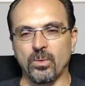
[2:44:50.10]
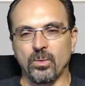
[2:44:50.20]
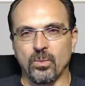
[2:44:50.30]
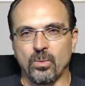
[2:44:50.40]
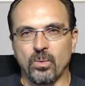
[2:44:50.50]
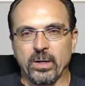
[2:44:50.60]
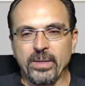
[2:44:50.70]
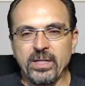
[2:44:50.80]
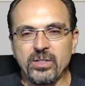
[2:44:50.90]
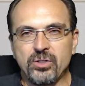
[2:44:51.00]
where
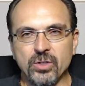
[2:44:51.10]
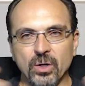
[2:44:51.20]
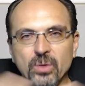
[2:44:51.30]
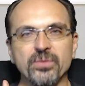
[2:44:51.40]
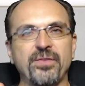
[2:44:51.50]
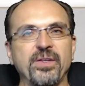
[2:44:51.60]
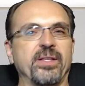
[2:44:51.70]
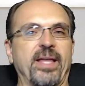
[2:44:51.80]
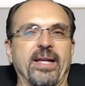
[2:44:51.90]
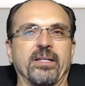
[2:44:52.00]
we don't feel
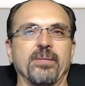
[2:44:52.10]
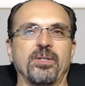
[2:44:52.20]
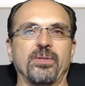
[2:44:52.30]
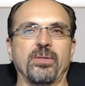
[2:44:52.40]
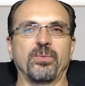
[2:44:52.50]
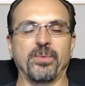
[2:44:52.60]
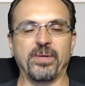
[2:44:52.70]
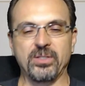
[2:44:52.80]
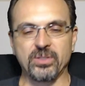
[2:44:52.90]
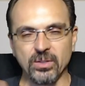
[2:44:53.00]
that communion, where we
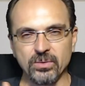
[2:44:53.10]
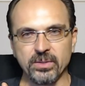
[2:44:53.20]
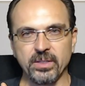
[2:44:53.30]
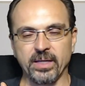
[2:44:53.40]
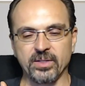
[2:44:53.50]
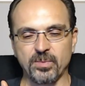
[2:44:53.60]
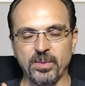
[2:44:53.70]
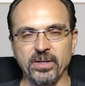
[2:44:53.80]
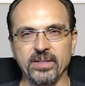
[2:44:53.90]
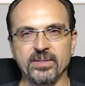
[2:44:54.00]
don't
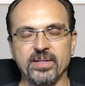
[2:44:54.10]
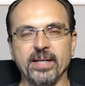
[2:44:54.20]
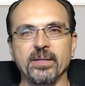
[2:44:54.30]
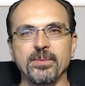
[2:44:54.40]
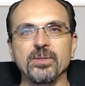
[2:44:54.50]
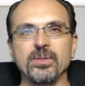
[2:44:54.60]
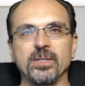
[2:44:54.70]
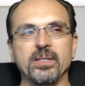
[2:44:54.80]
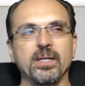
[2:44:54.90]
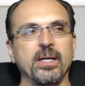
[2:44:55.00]
experience that communion,
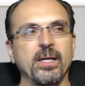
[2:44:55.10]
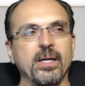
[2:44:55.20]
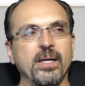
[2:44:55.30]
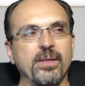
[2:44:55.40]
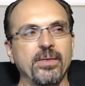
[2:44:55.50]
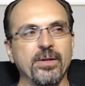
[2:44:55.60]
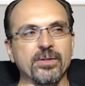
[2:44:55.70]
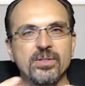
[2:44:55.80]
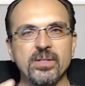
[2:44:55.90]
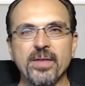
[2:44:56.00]
there's
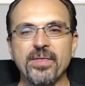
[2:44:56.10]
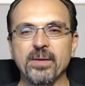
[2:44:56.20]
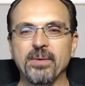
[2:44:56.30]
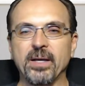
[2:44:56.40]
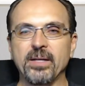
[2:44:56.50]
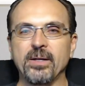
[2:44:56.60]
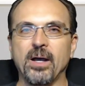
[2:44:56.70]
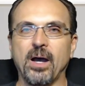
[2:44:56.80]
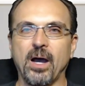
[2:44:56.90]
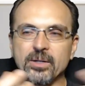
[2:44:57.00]
nothing but
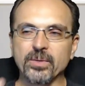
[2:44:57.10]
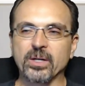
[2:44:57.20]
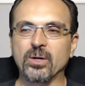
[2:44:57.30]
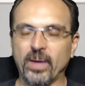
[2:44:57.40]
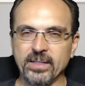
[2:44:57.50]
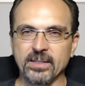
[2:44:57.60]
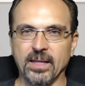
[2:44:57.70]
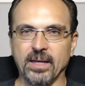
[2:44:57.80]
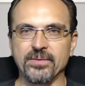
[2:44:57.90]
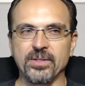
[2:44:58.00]
unrequited
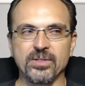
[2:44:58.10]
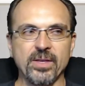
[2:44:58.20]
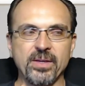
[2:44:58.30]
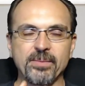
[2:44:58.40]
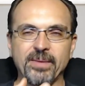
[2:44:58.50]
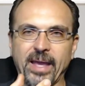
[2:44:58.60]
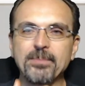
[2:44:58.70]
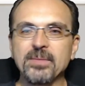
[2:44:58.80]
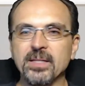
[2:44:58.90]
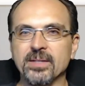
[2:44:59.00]
love. There's nothing but
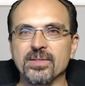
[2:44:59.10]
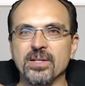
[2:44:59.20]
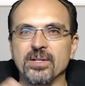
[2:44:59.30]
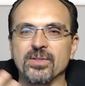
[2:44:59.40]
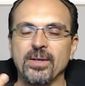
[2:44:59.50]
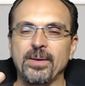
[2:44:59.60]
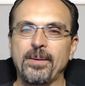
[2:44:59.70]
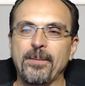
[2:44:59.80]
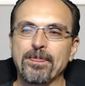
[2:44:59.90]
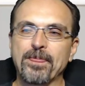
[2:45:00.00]
emptiness. There's
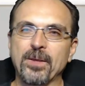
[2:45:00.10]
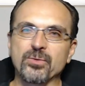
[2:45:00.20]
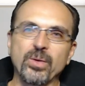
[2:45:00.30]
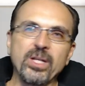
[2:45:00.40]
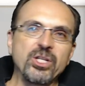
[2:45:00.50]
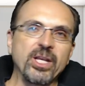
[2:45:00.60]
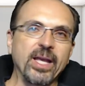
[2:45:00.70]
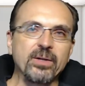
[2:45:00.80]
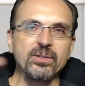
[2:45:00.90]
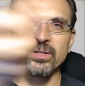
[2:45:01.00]
reaching out
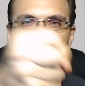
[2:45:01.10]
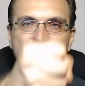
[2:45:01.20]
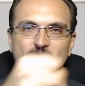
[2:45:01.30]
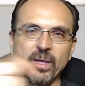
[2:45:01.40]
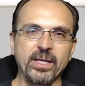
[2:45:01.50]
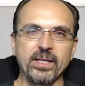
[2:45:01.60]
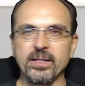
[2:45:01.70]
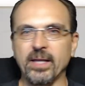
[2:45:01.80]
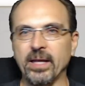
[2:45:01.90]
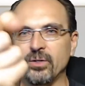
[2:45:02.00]
into the void
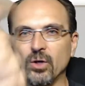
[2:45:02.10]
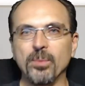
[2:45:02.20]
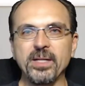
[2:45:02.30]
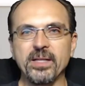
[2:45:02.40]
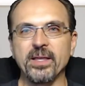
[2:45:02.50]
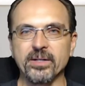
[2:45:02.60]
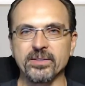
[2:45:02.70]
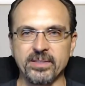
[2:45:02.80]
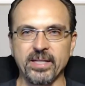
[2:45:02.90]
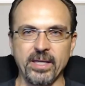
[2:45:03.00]
and nobody there to
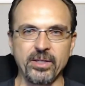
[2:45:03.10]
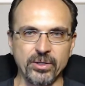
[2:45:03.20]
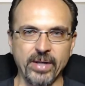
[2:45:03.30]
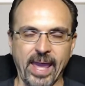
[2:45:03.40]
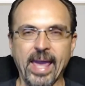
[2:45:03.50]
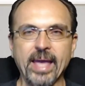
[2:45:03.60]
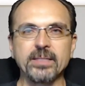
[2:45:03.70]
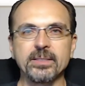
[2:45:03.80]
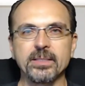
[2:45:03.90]
take your hand,